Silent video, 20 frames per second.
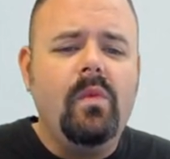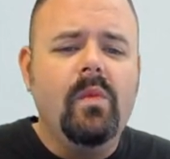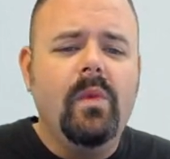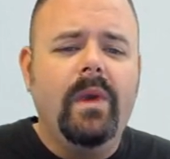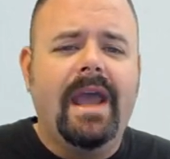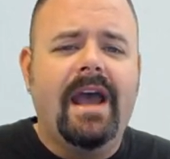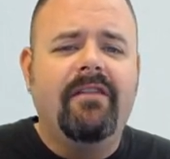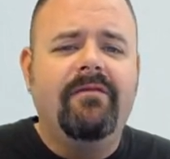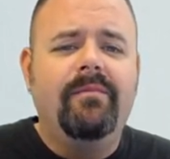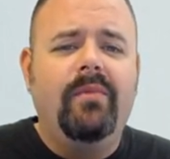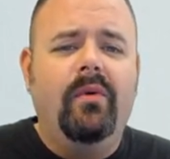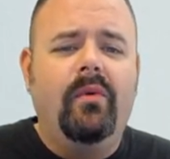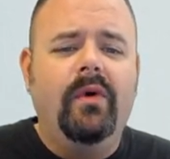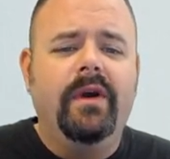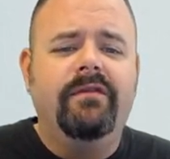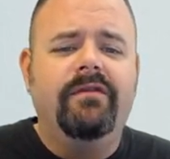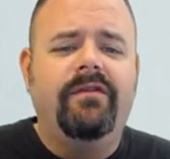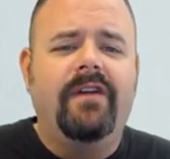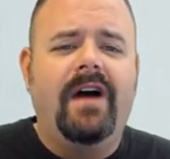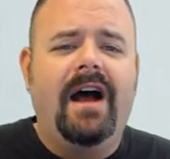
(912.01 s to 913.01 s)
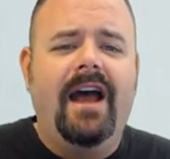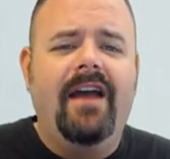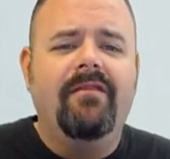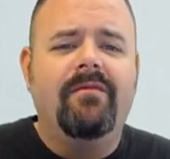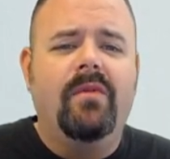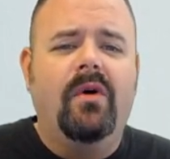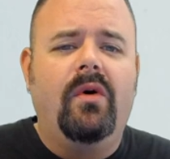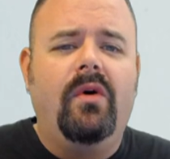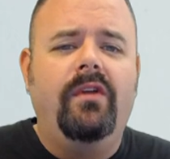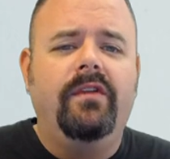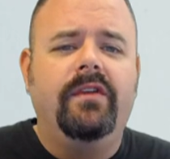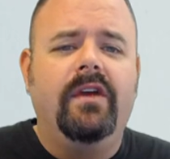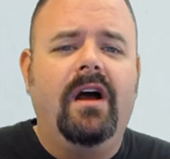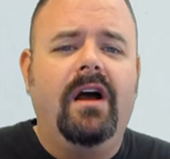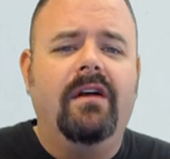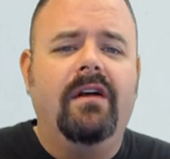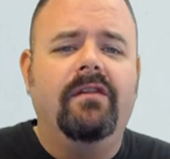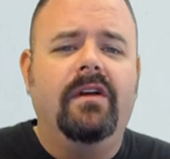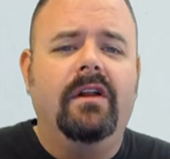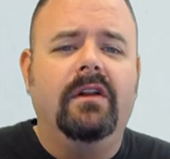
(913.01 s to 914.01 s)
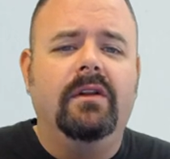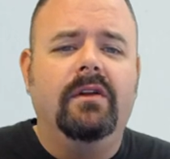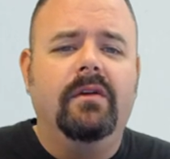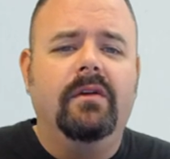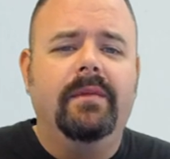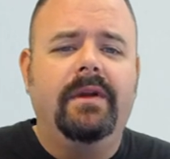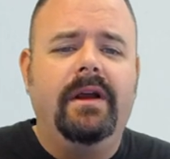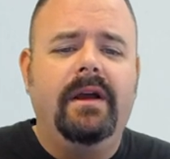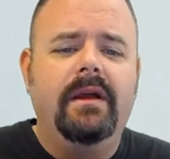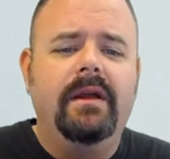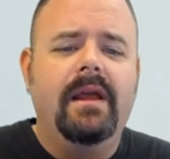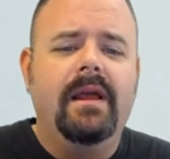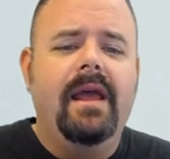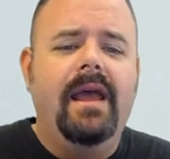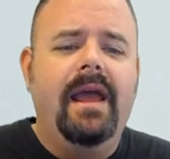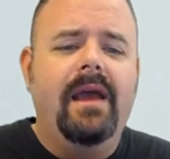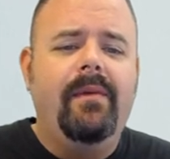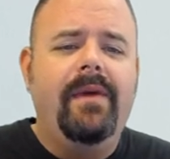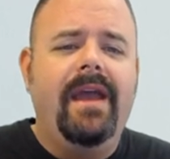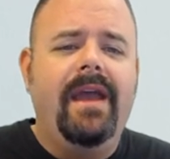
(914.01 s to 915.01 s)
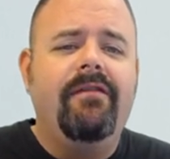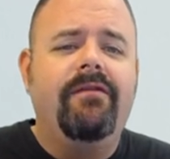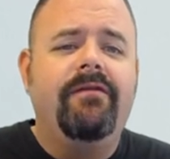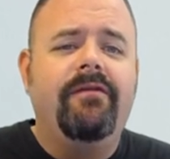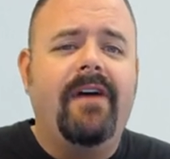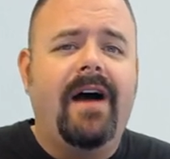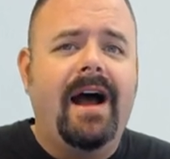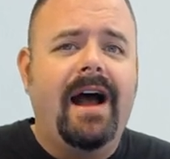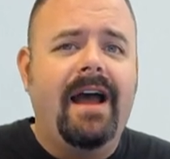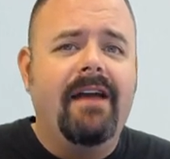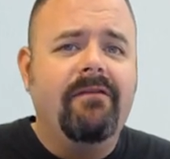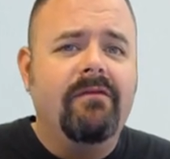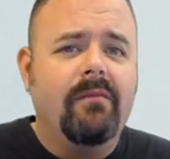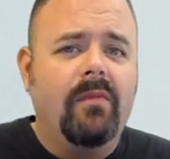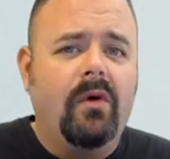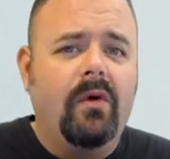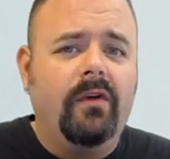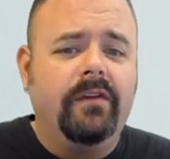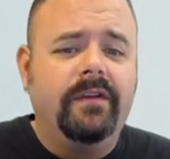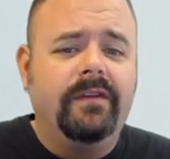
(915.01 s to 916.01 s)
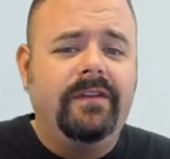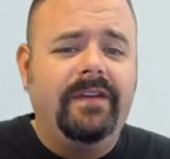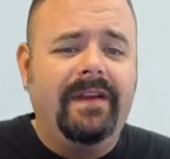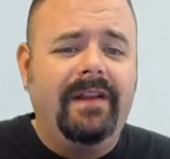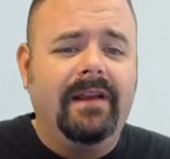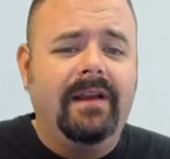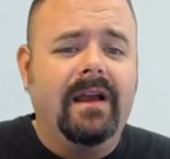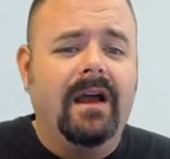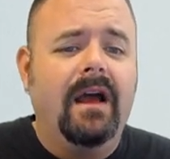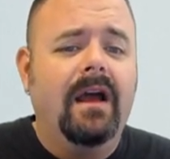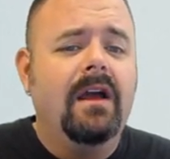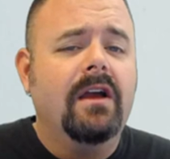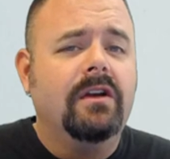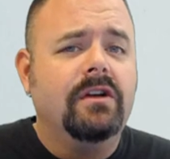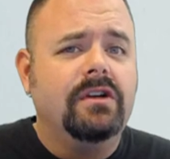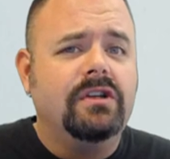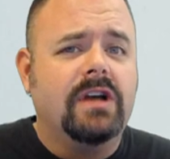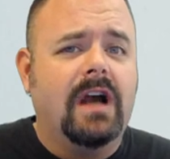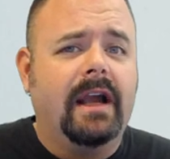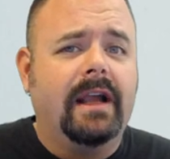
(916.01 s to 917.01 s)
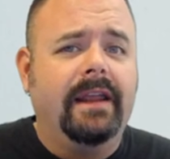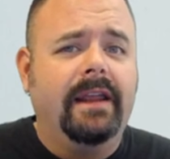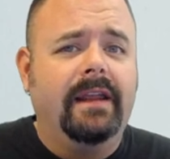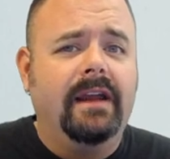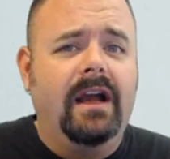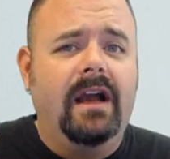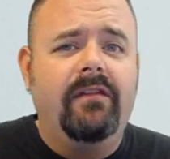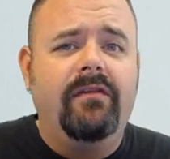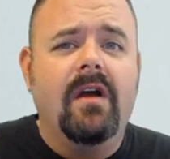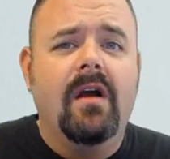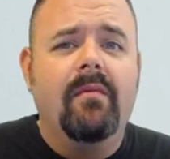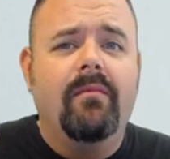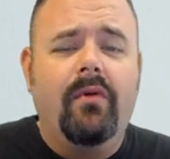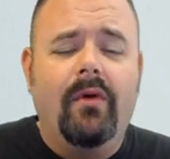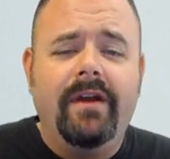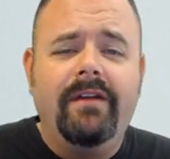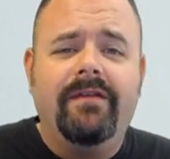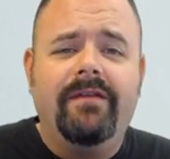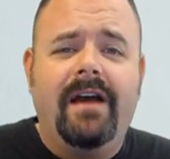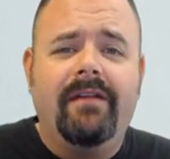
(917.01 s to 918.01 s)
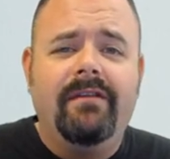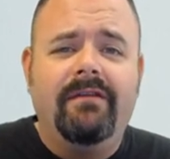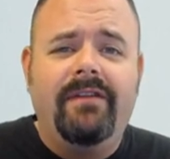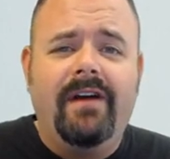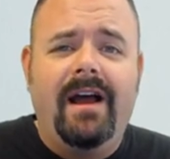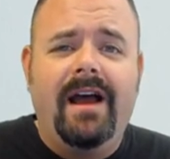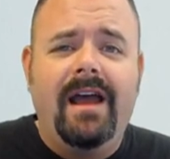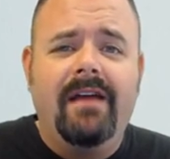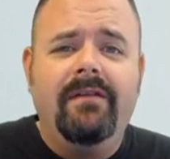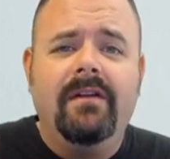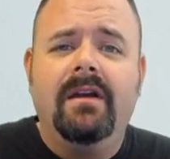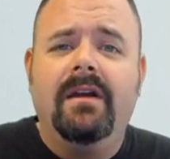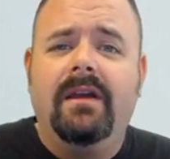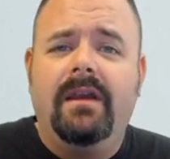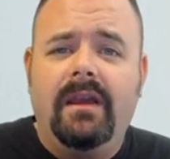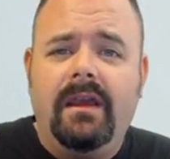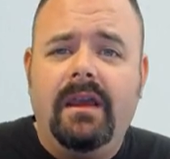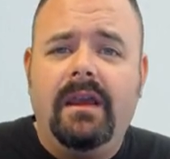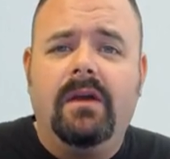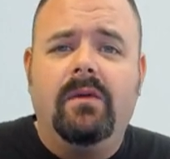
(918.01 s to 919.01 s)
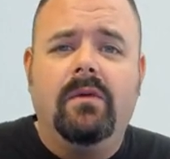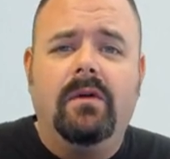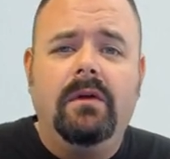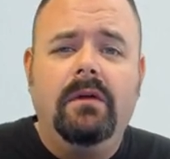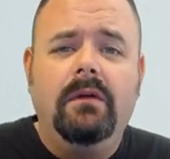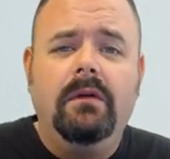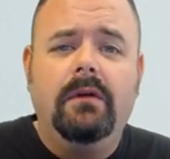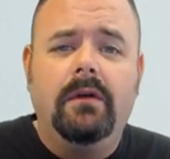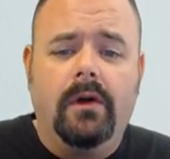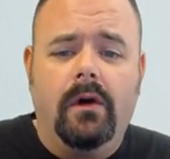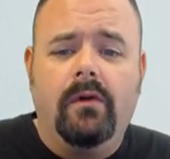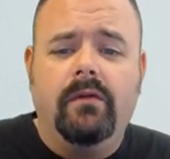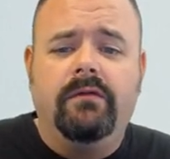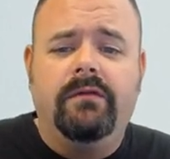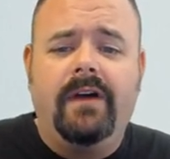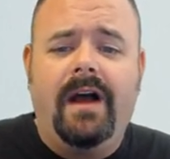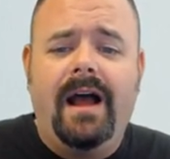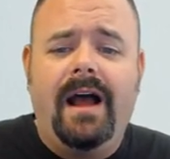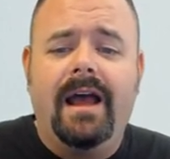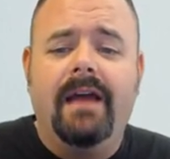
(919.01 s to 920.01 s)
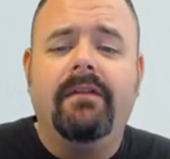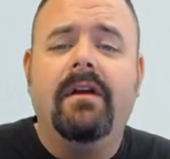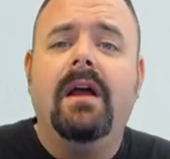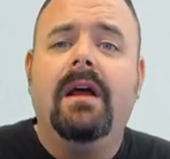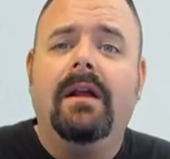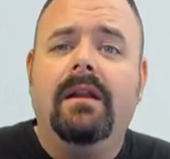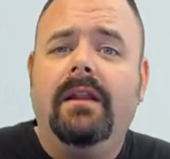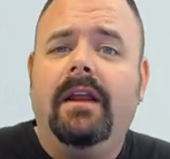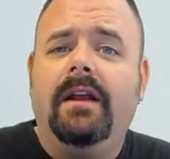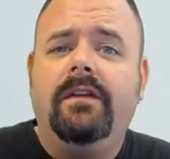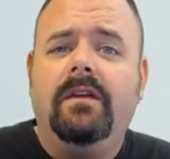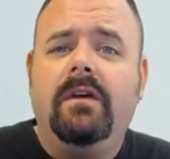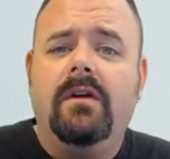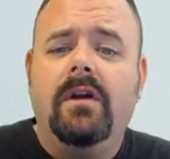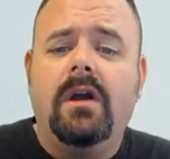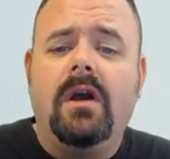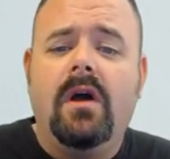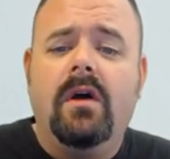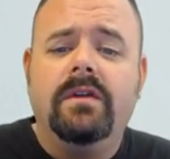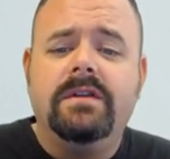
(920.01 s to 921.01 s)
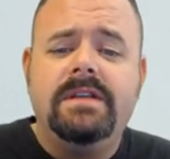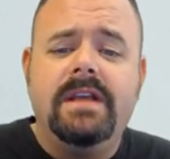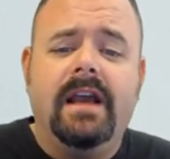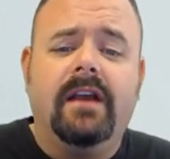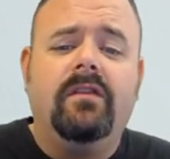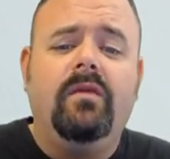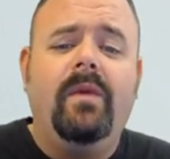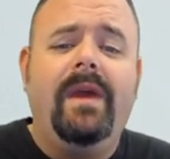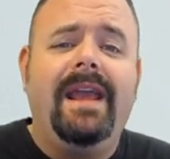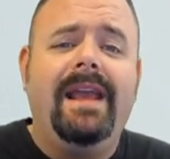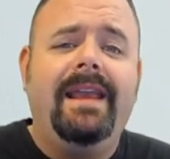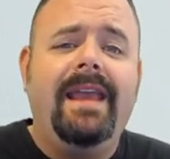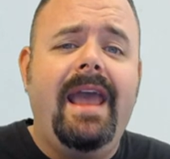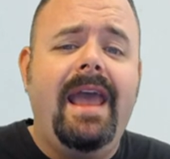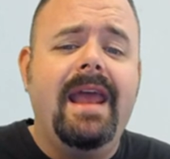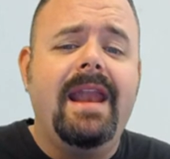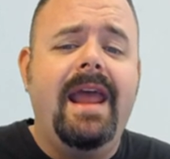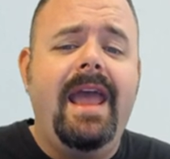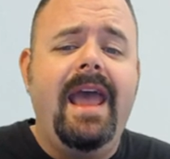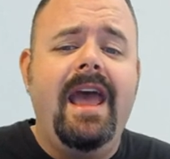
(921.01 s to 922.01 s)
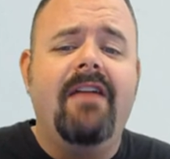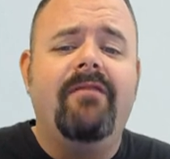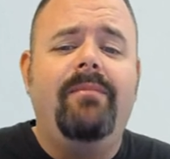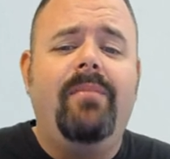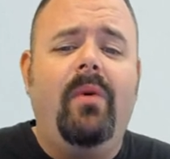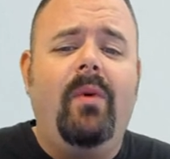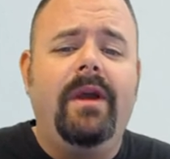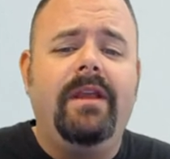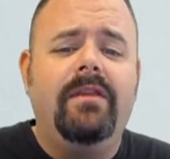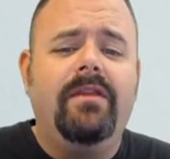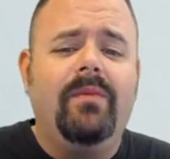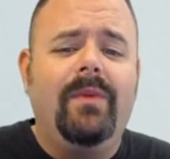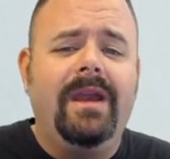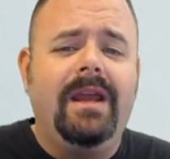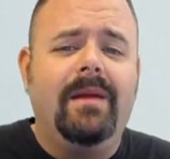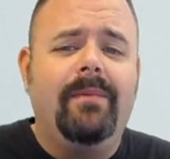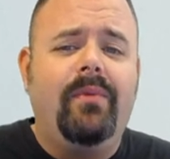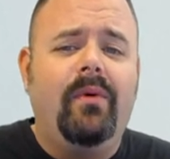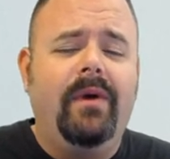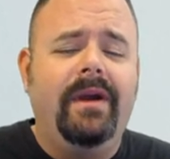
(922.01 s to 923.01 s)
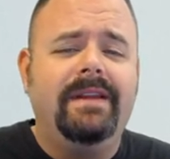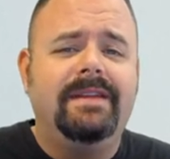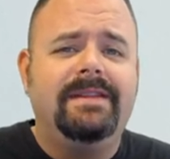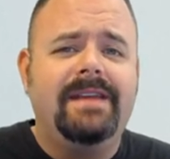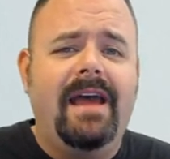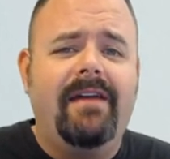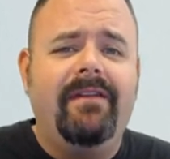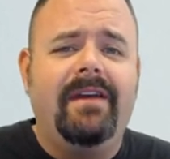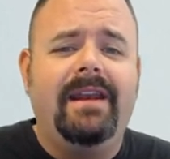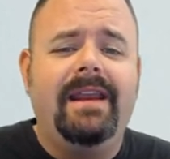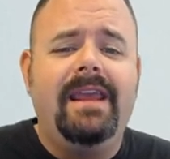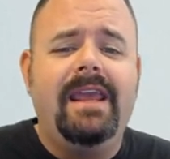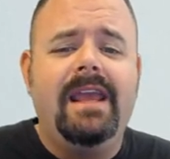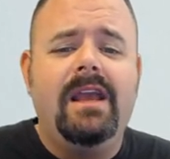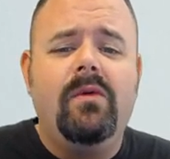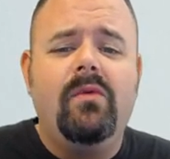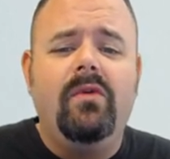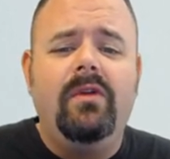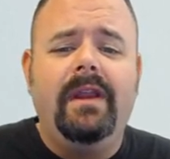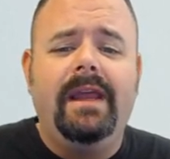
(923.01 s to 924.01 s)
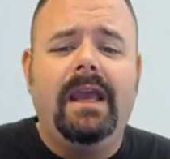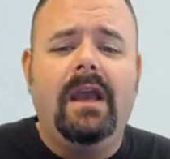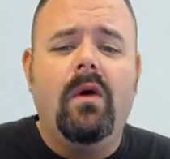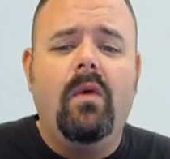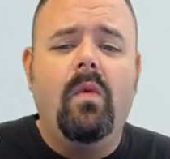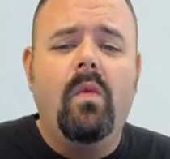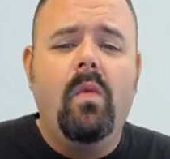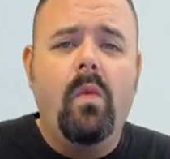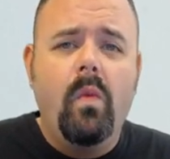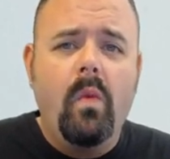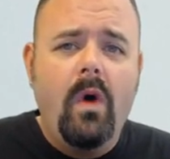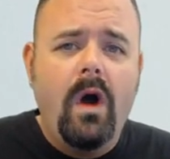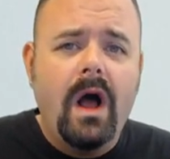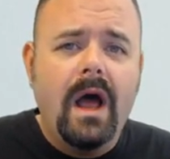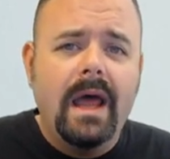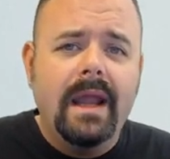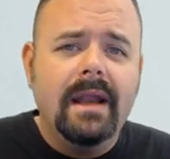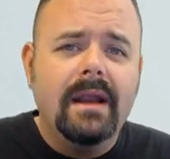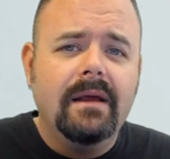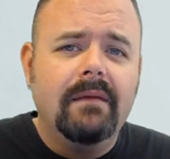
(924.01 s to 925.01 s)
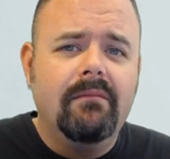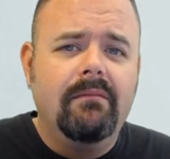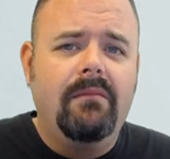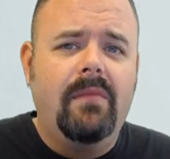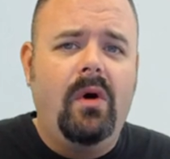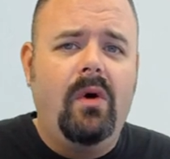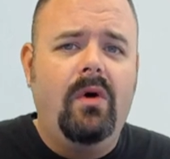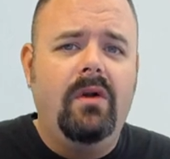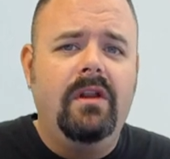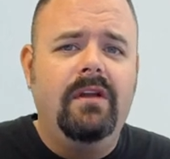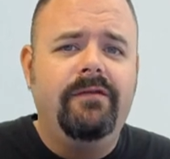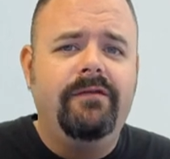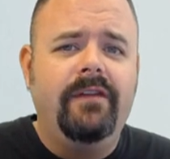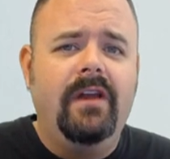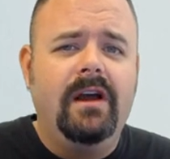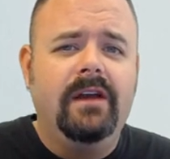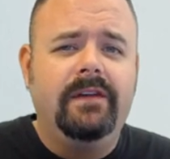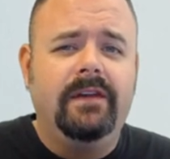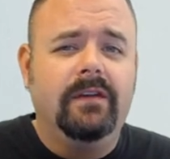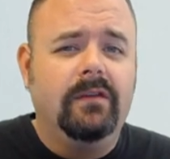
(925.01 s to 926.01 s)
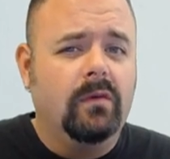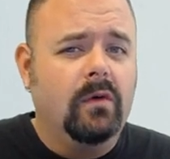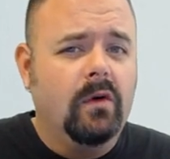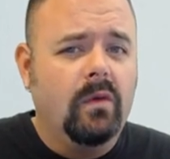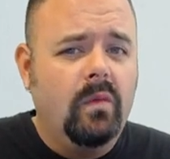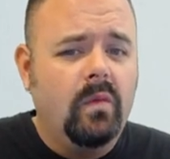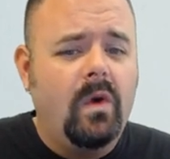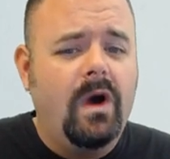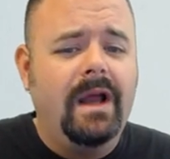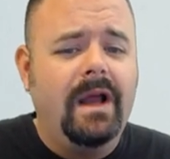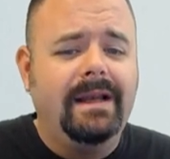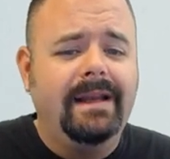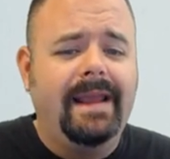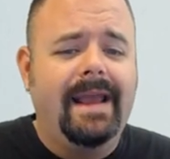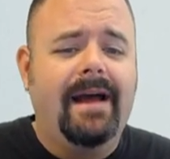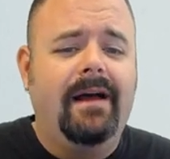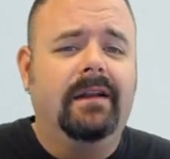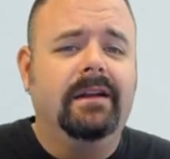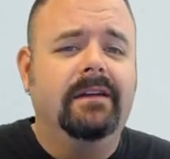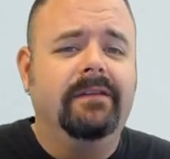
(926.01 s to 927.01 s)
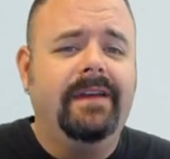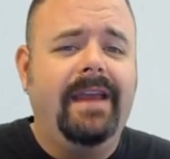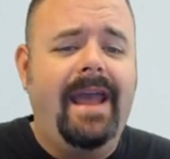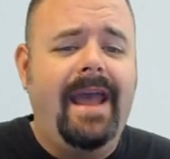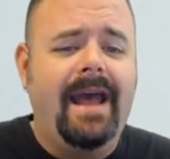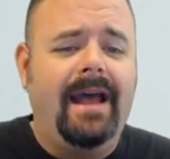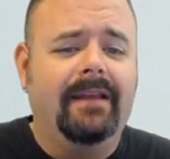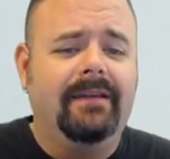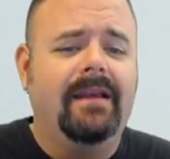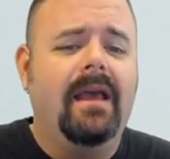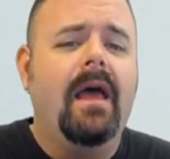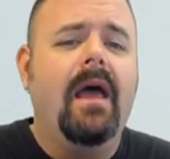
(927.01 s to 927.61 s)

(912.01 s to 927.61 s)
We have 0.5 moles of alumina, and we have 5 moles of silica. Shockingly enough, 0.5 and 5 equal cone 5. Let's go to cone 6. We again have 0.3 to 0.7 equaling 1 mole of fluxes, or 1 gallon of gas.